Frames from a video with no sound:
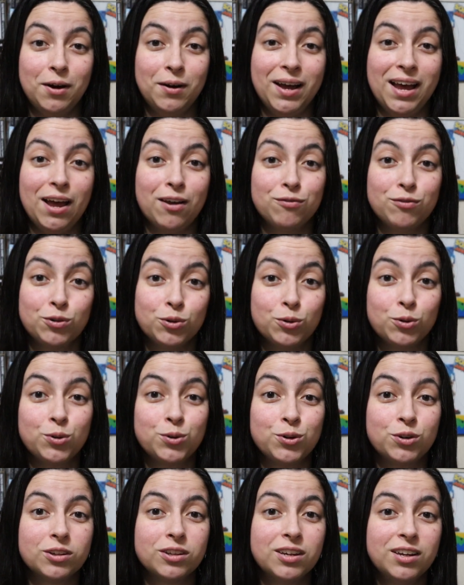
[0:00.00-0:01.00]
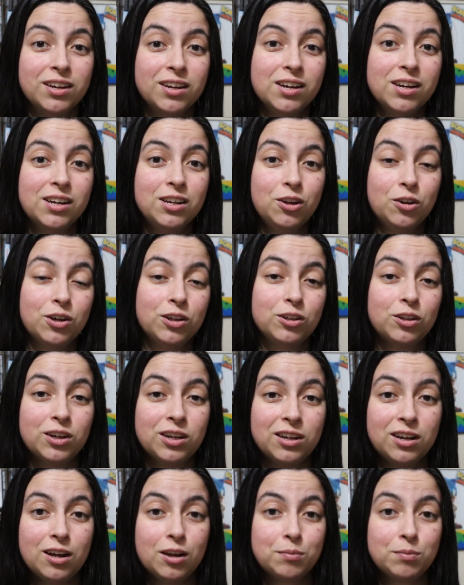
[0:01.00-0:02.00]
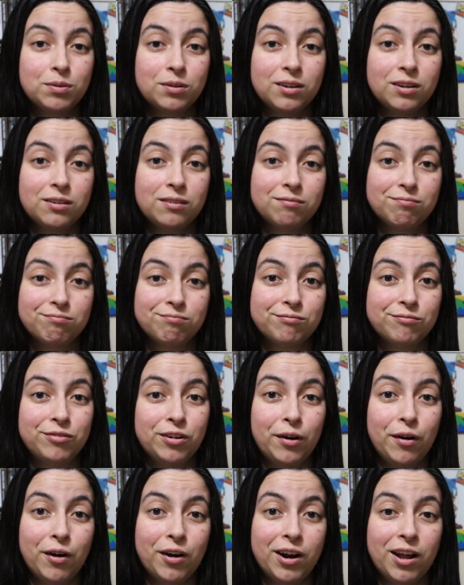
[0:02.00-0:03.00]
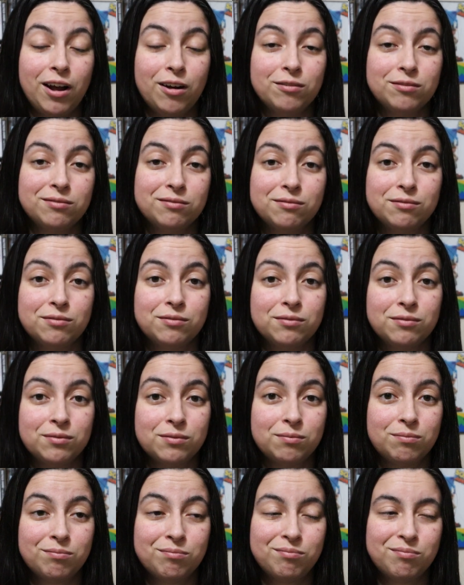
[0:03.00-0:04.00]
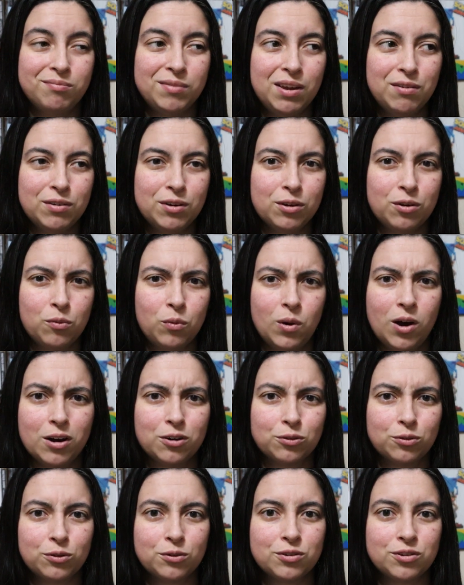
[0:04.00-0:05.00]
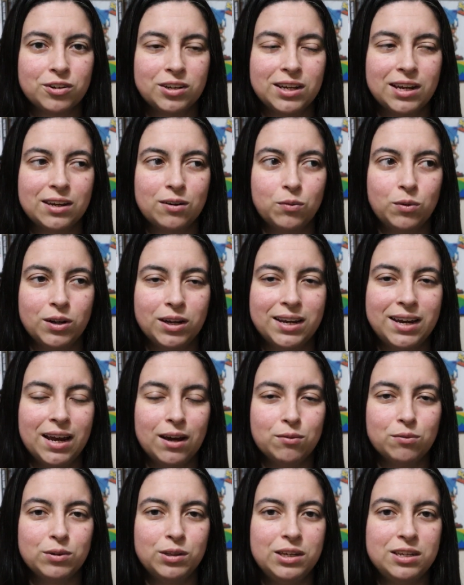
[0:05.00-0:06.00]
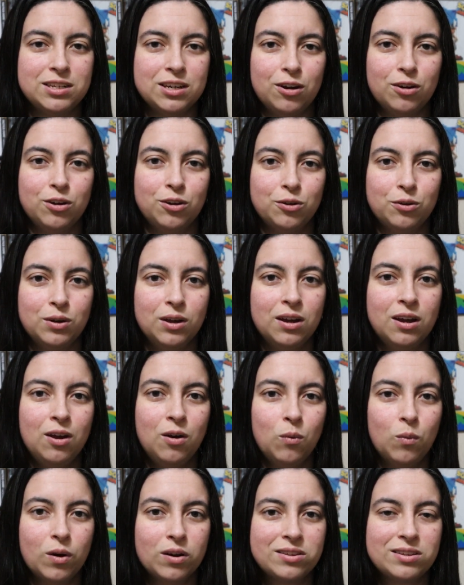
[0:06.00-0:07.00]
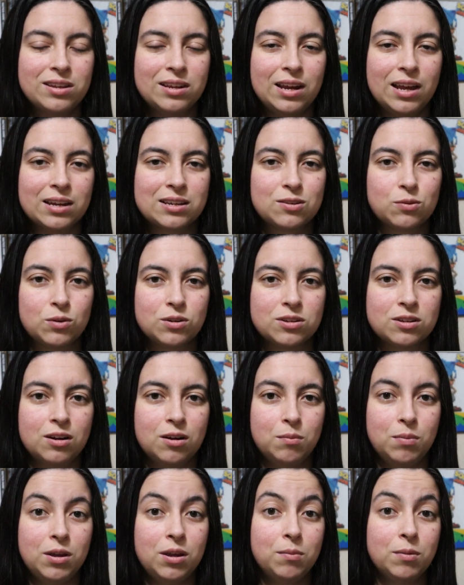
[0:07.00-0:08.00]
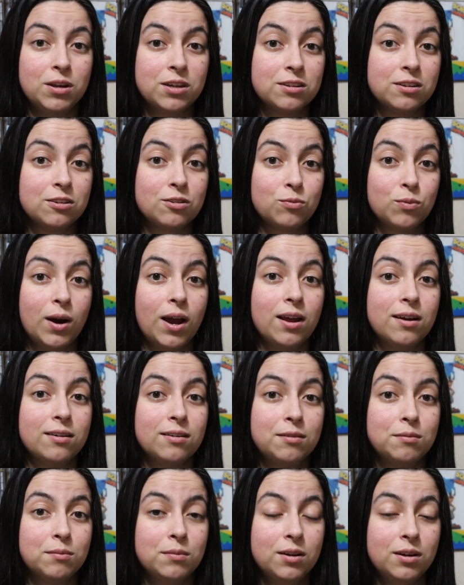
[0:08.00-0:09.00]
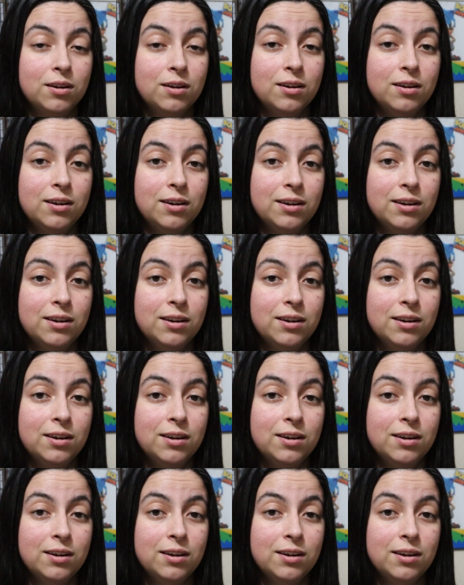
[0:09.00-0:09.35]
now have Google. You could look it up and figure it out. And even the walkthroughs are like, well, I can't really tell you what the next one's going to be because it's random.